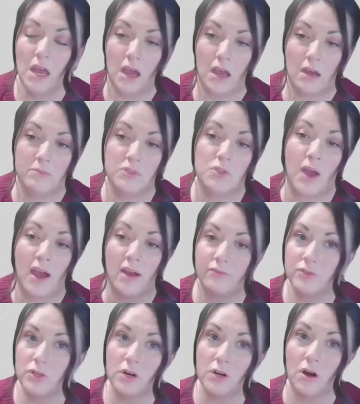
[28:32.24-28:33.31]
Um, so,
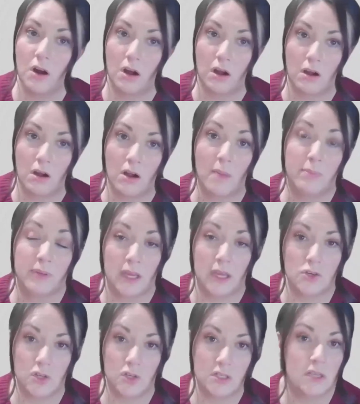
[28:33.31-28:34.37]
after our
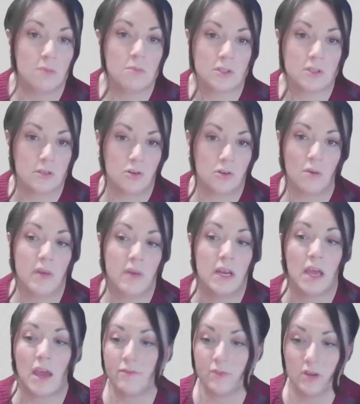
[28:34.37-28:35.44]
application team has determined
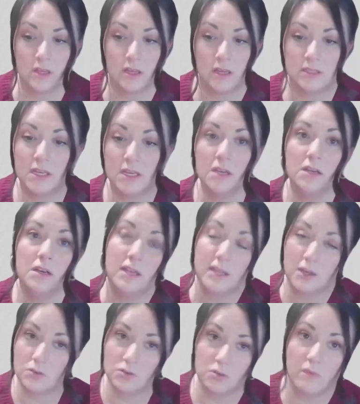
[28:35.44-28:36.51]
everything is in, it
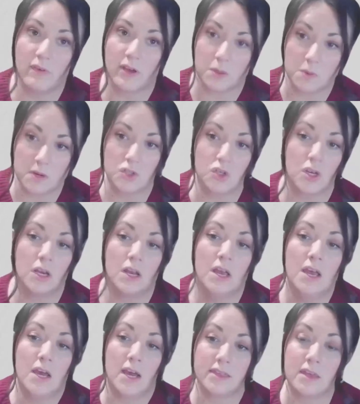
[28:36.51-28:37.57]
goes to evaluation.
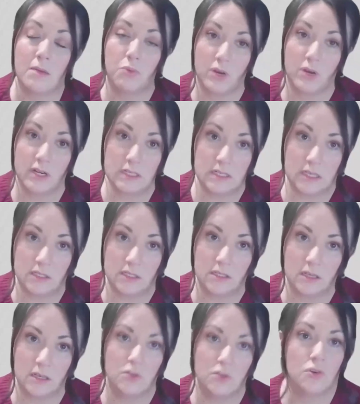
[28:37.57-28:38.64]
At that point, does
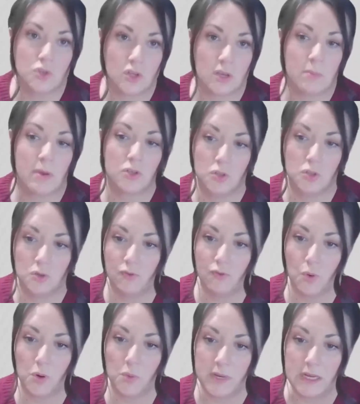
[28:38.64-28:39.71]
uh, usually about two to
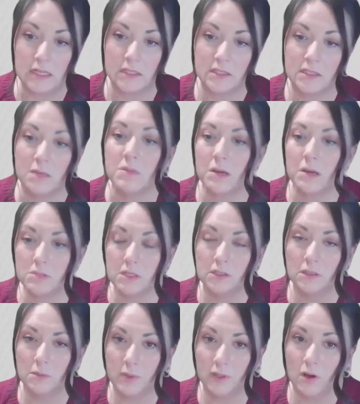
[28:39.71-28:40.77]
four weeks, sometimes a
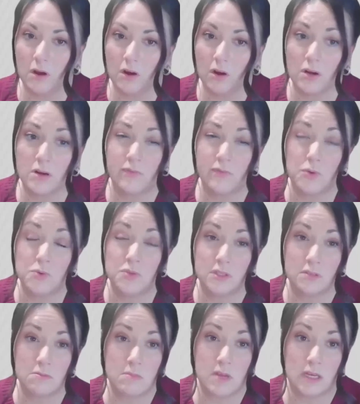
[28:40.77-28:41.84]
little bit longer if you
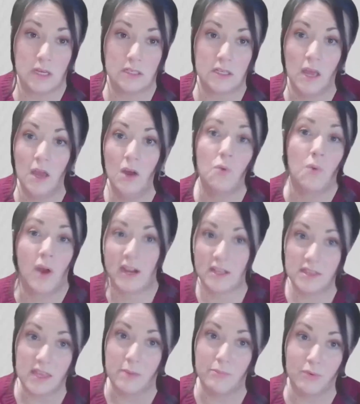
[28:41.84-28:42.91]
submit right
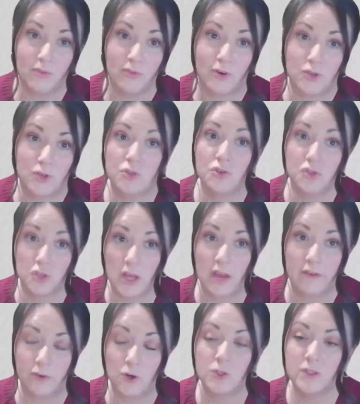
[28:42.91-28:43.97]
at the April 1st or
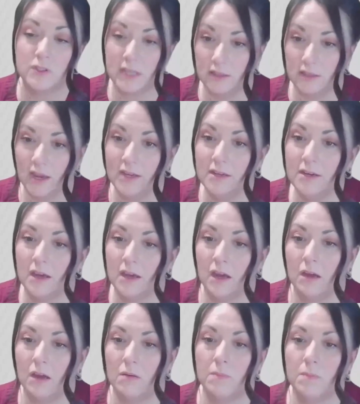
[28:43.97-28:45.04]
July 1st deadline.
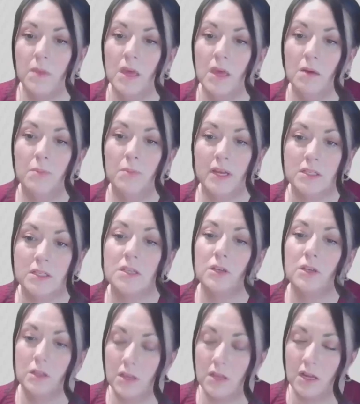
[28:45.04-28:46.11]
Um, but
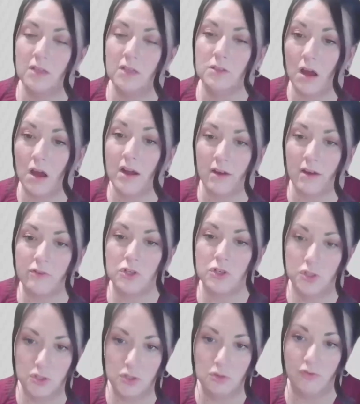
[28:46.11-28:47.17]
that is on
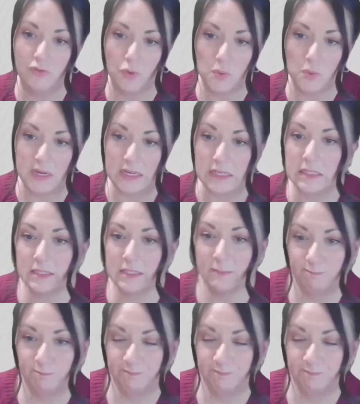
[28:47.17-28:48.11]
average two to four weeks.